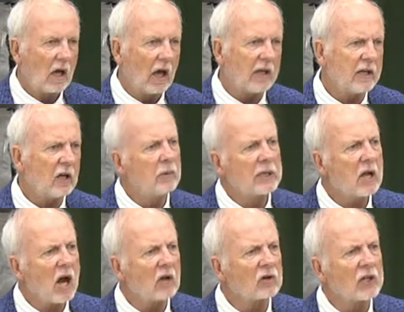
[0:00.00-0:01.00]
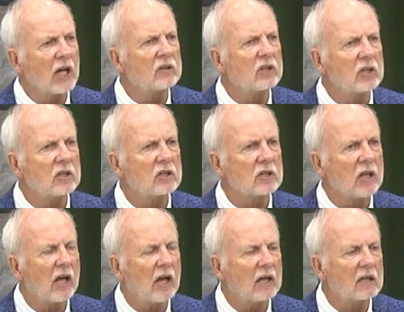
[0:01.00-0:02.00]
And you know, McDonald's has this
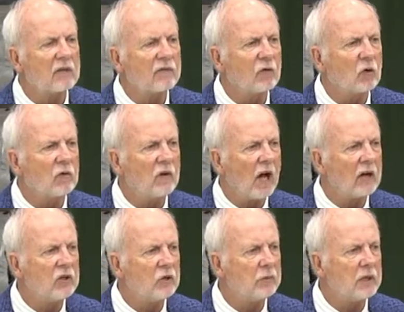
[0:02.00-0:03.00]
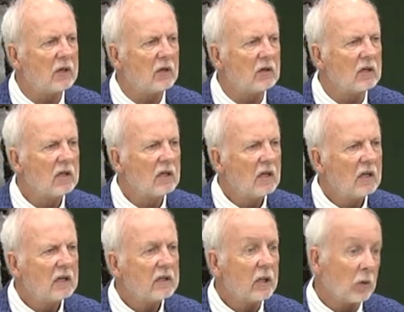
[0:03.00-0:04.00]
saying, the full value meal.
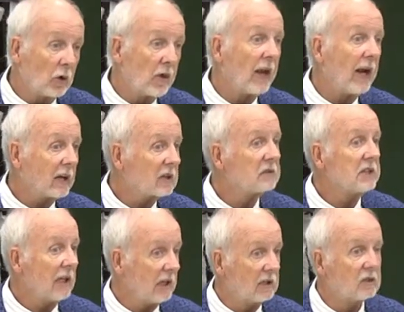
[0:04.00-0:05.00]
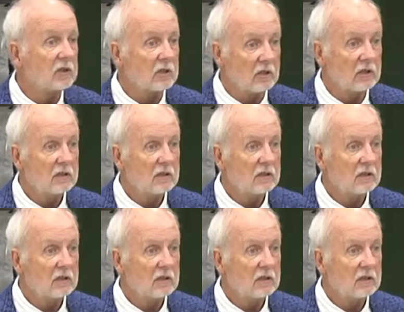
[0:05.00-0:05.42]
Do you know where that actually is?